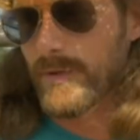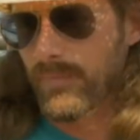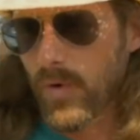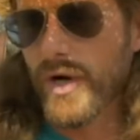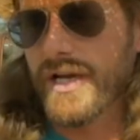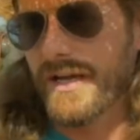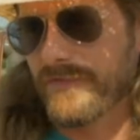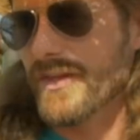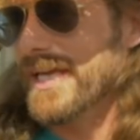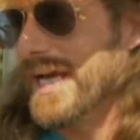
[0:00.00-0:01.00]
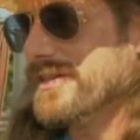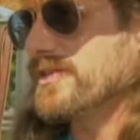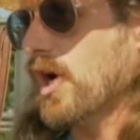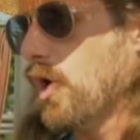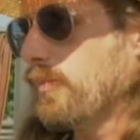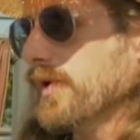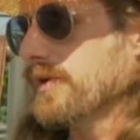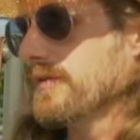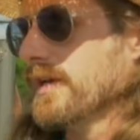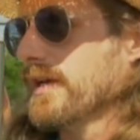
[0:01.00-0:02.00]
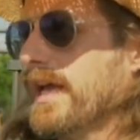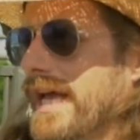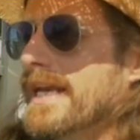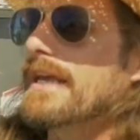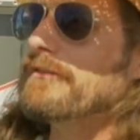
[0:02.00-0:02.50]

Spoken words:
a point, if the gate's open and he